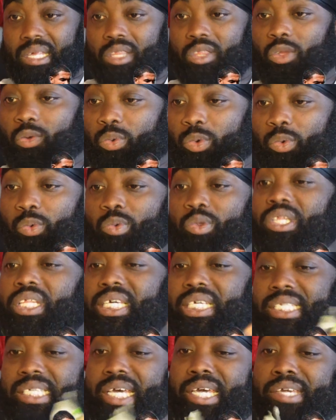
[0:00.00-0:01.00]
They were
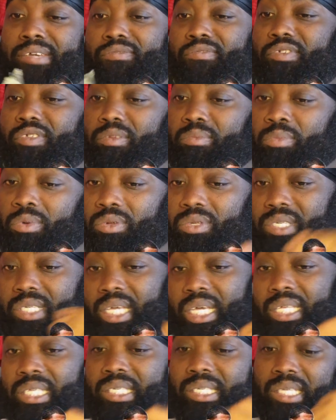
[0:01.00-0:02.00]
really attacking from the both
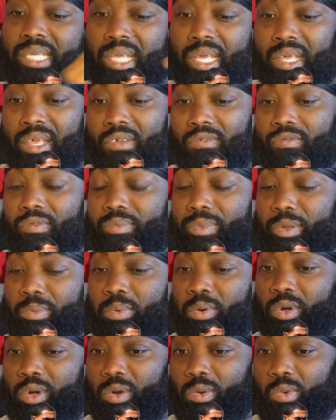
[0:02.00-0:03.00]
sides. From the
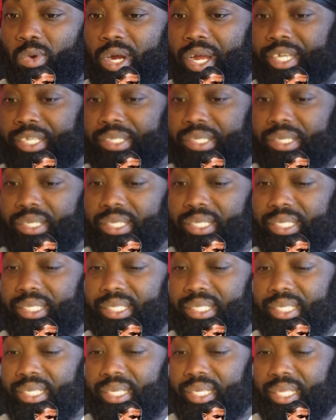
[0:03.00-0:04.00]
point where I started
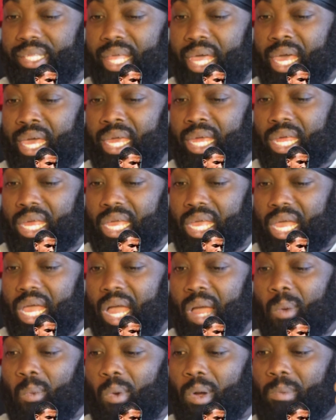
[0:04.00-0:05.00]
seeing that
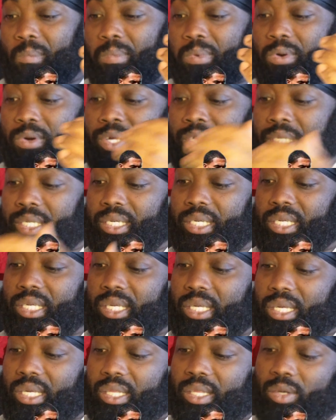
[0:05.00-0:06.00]
at one point,
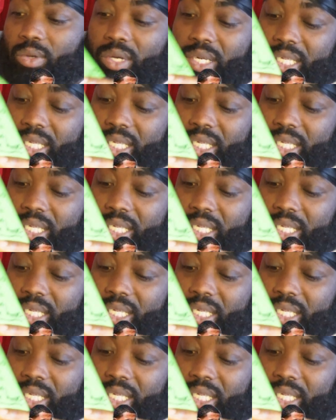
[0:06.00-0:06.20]
they were